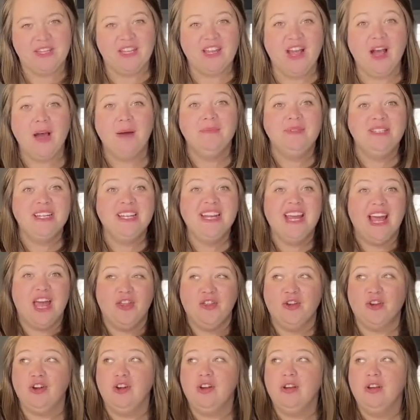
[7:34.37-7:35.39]
come
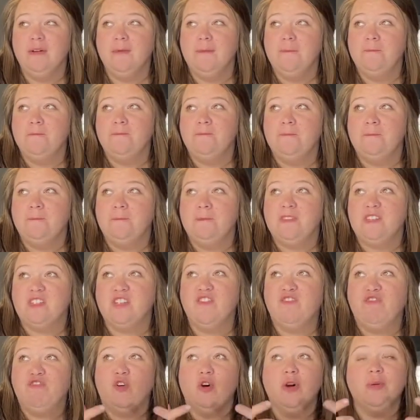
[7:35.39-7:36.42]
together
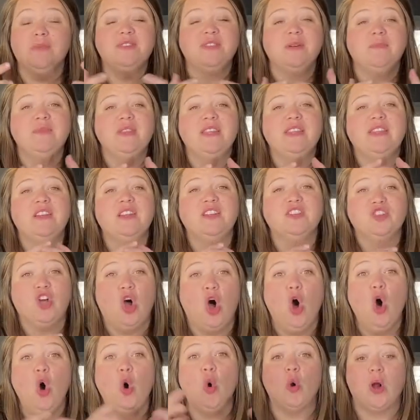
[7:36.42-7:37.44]
to form something that is
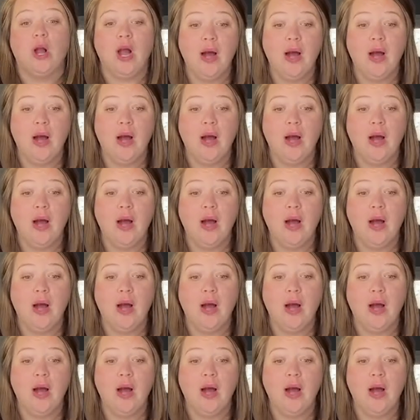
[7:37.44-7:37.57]
whole,